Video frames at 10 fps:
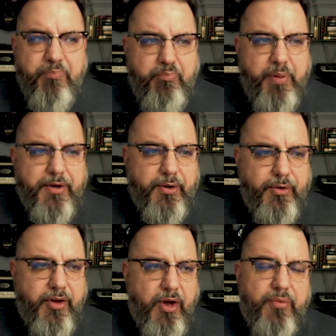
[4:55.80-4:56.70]

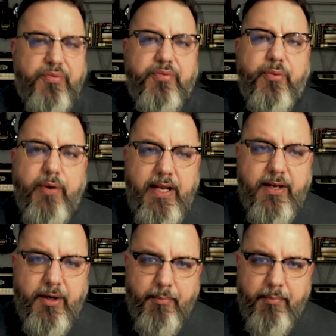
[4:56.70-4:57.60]
build
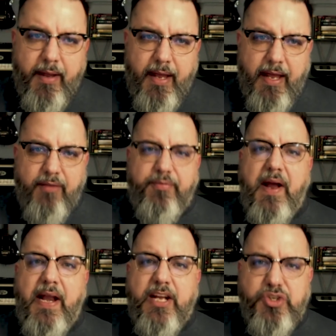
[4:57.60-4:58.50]
freedom and
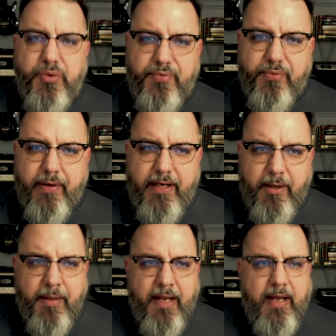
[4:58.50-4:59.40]
financial
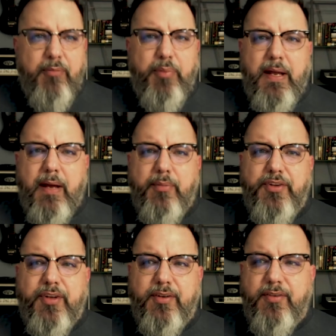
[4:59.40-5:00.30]
freedom and be able
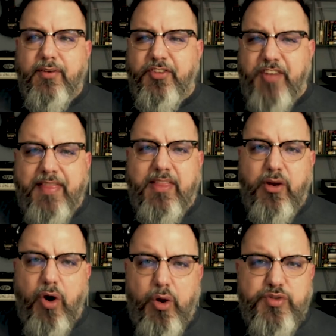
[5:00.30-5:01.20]
to set
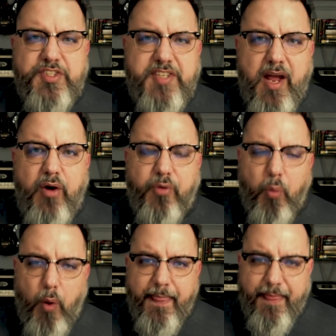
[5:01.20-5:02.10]
their own sail for
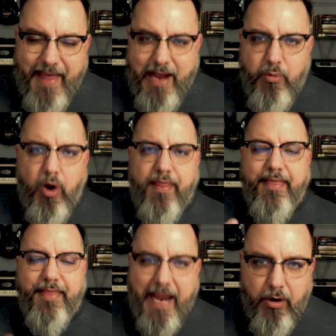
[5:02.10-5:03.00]
what they
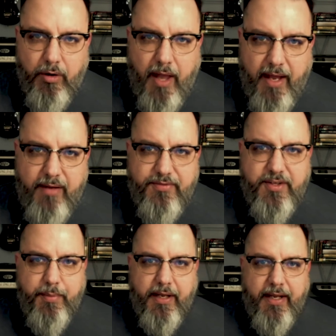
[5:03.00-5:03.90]
want their life
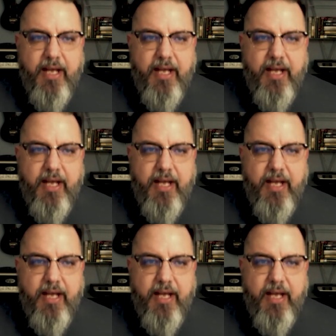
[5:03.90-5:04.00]
to be.